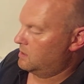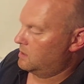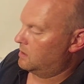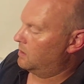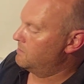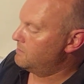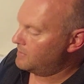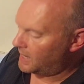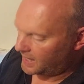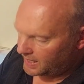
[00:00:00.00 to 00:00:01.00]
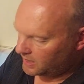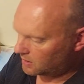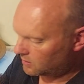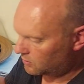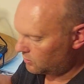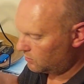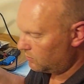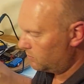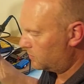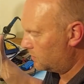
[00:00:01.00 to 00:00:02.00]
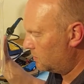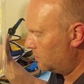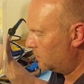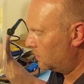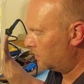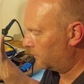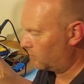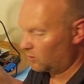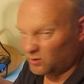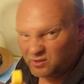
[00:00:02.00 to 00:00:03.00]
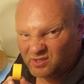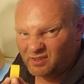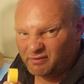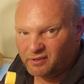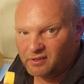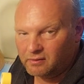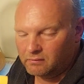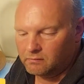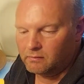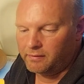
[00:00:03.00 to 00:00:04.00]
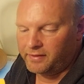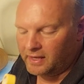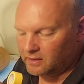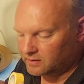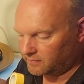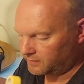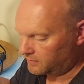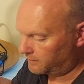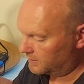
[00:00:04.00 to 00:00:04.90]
I may use, well, lots of different thicknesses of the